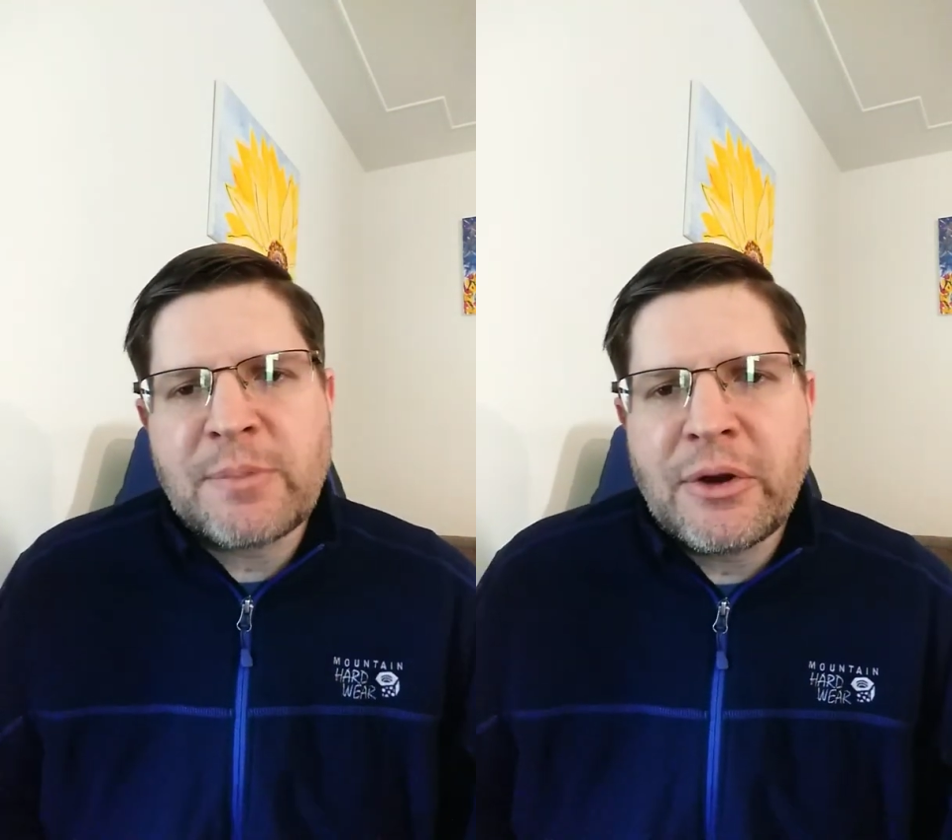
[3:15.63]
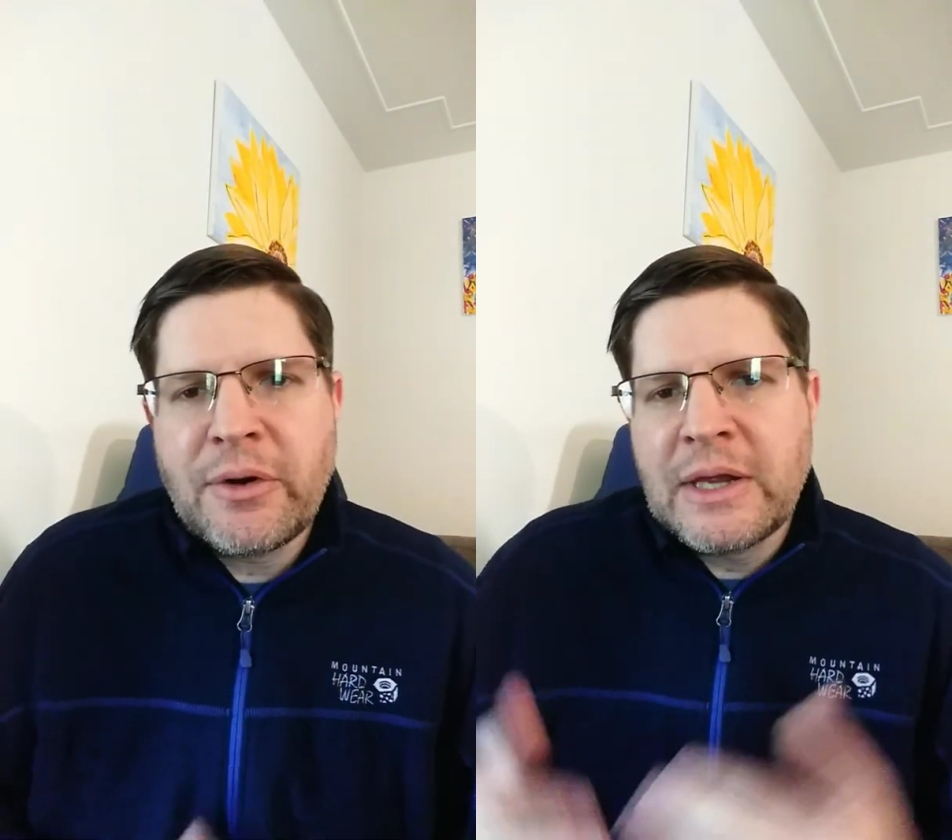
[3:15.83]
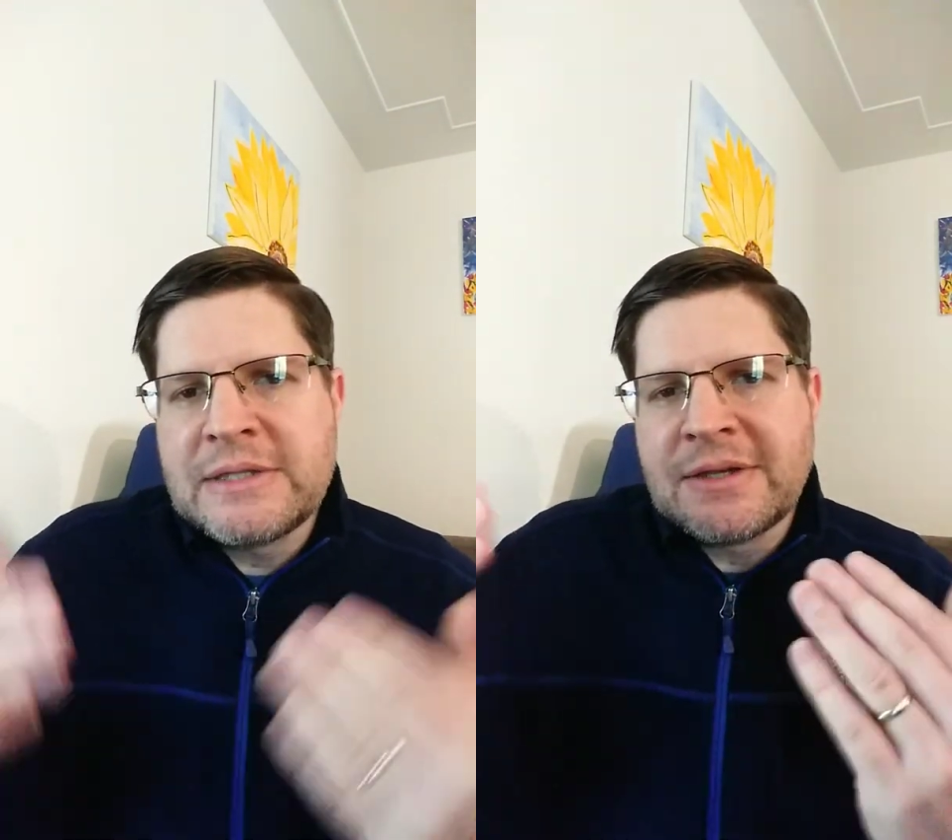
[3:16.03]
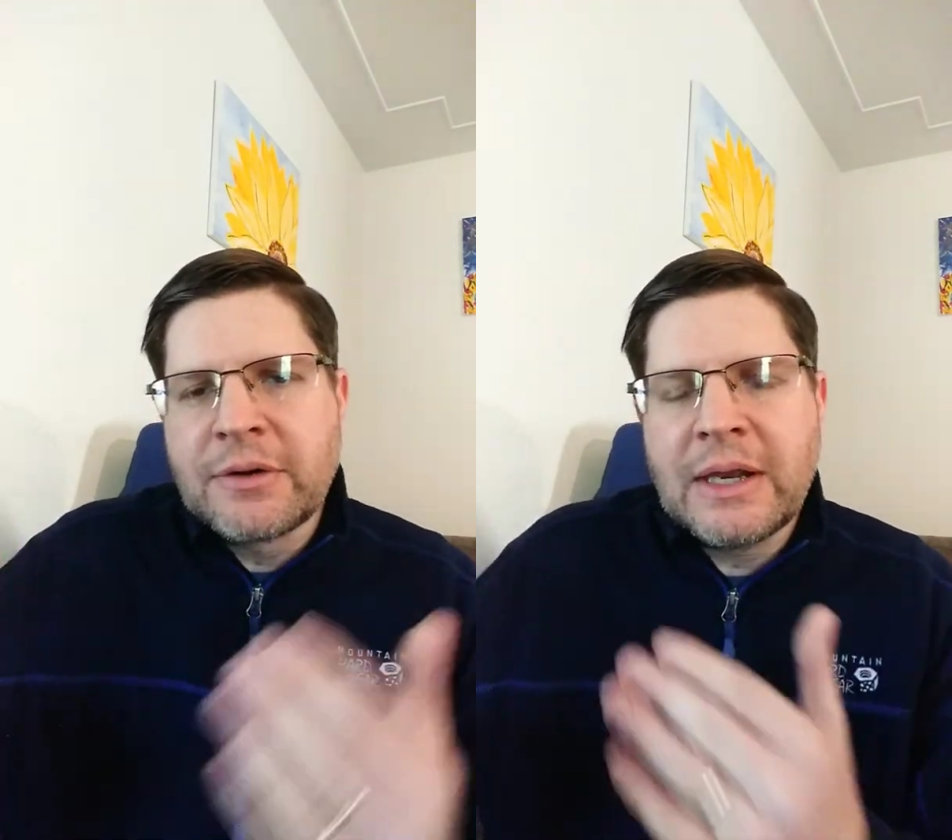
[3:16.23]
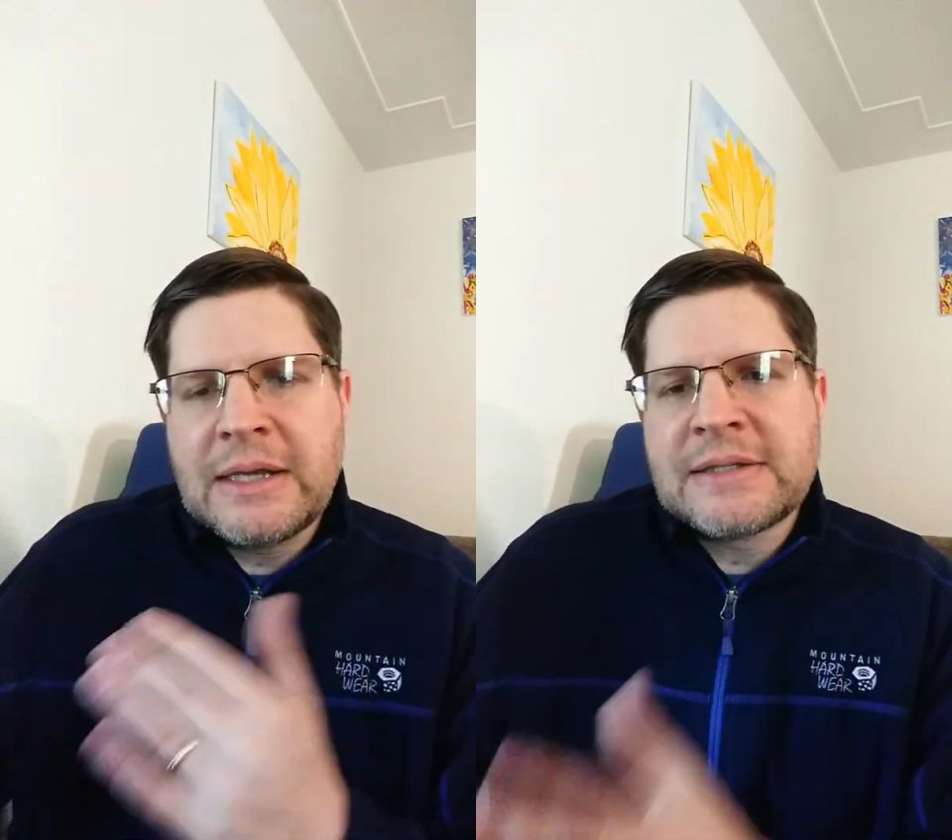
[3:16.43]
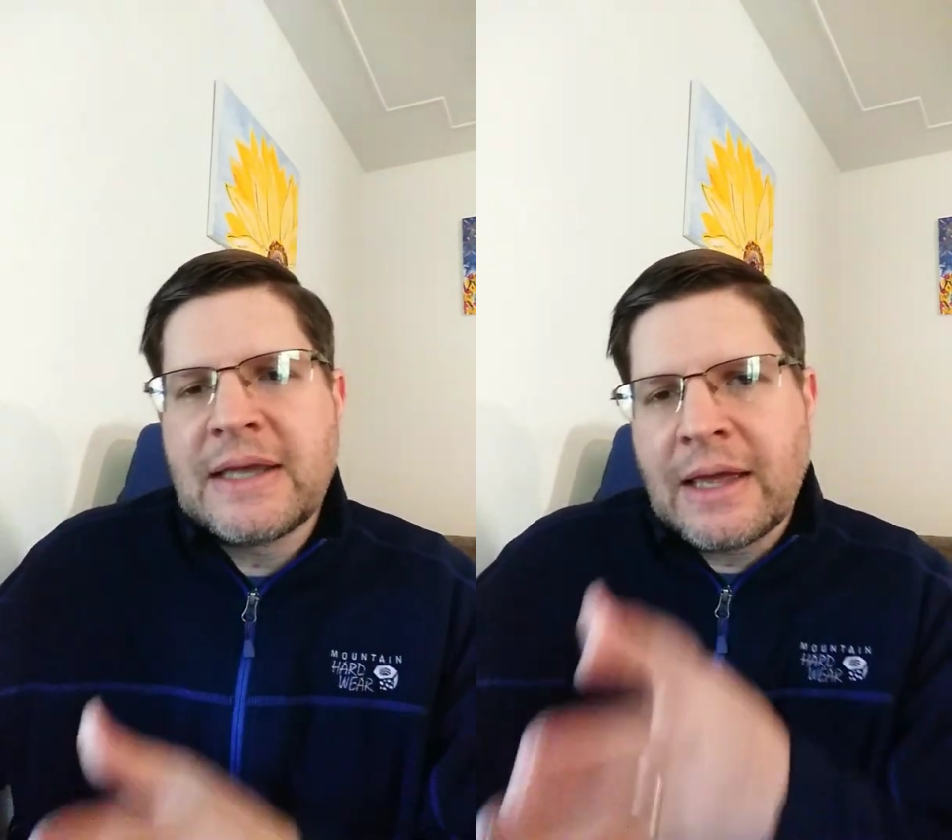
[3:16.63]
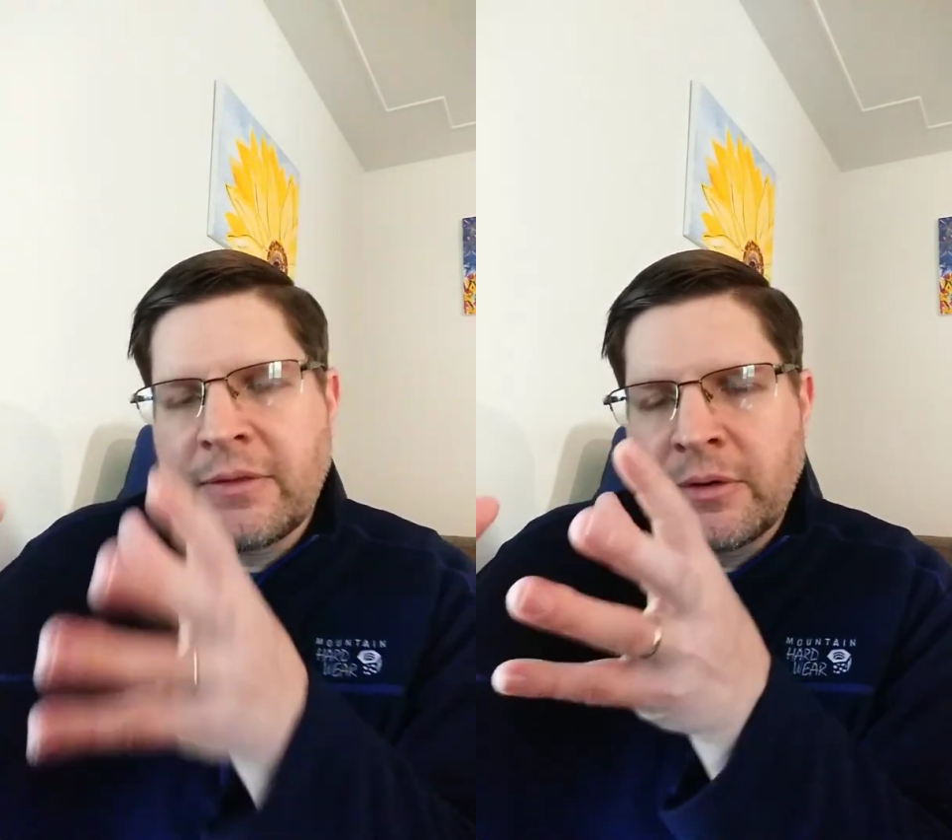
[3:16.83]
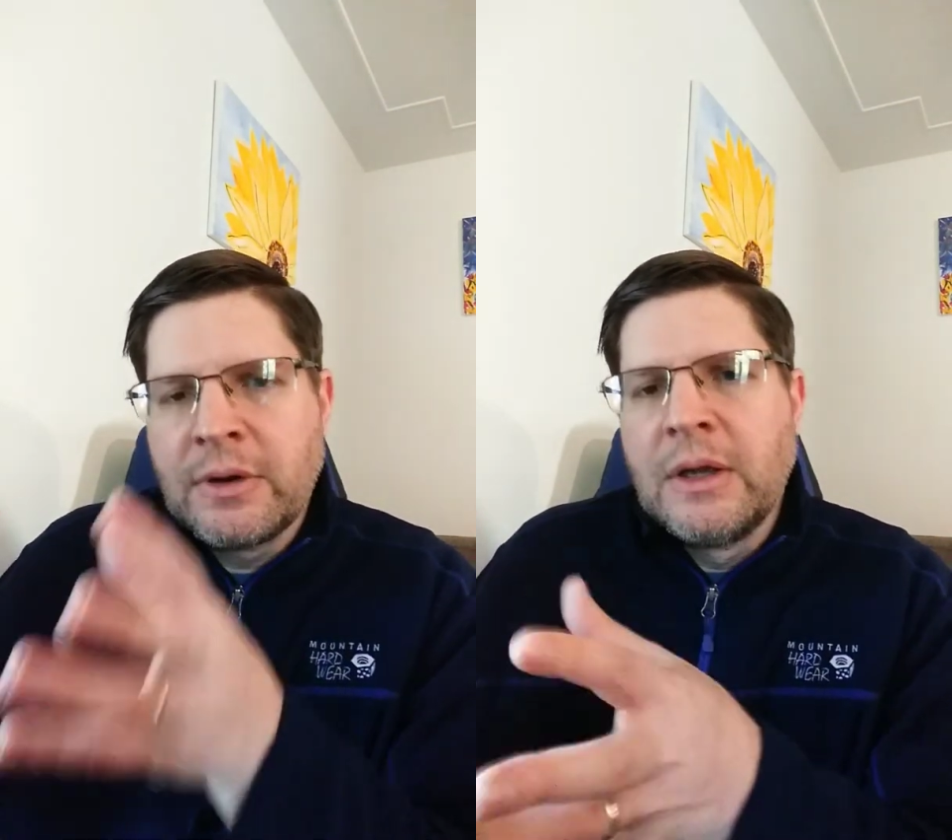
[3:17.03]
periods, they're getting
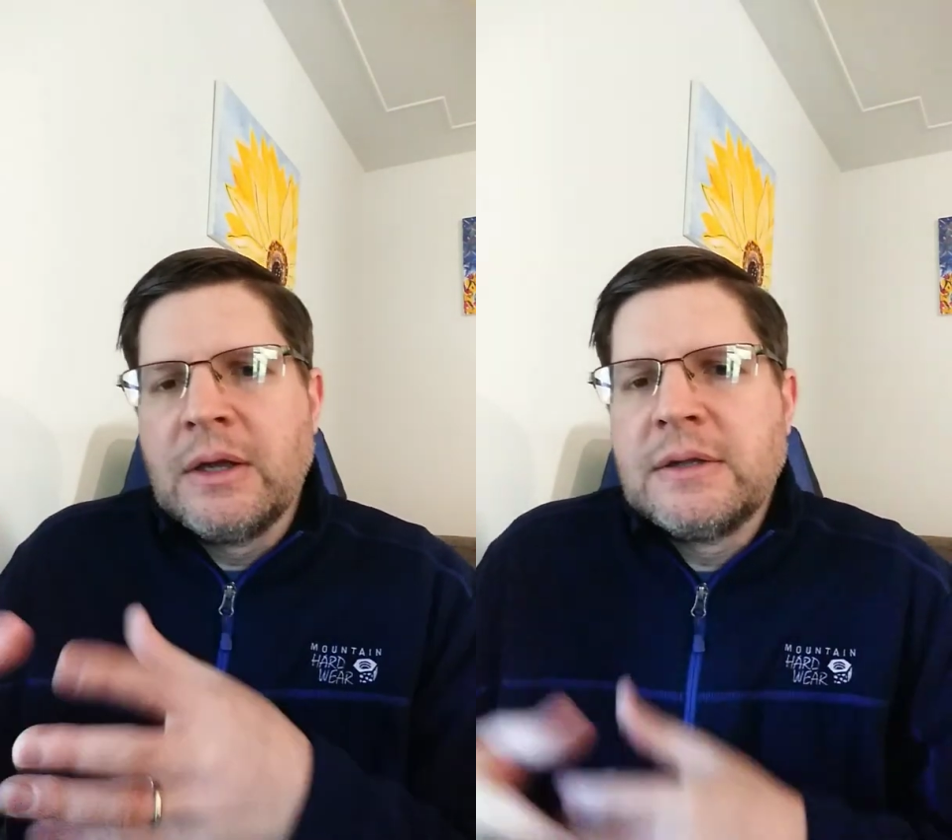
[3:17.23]
together,